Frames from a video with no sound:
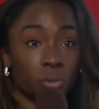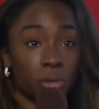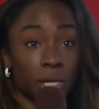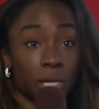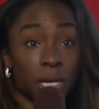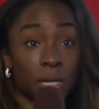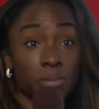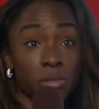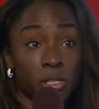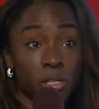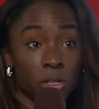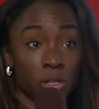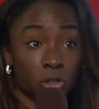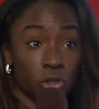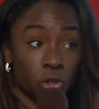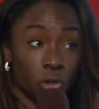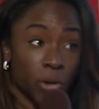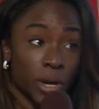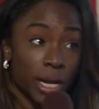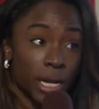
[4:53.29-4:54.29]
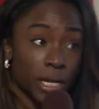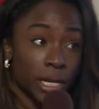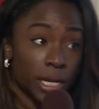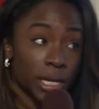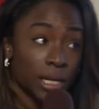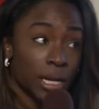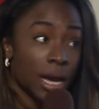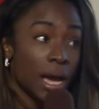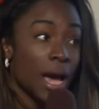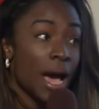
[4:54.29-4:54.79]
when it comes to their
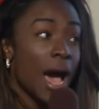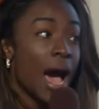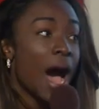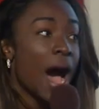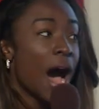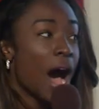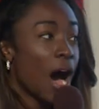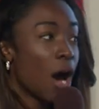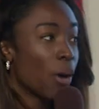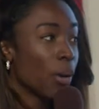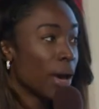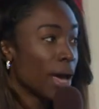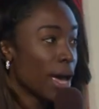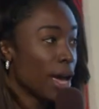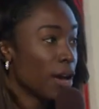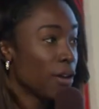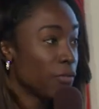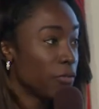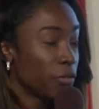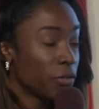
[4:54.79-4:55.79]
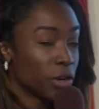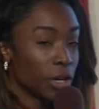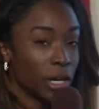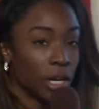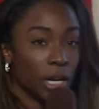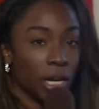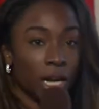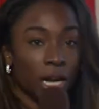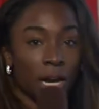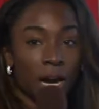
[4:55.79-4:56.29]
training.
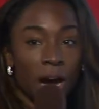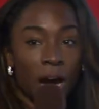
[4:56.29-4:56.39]
However,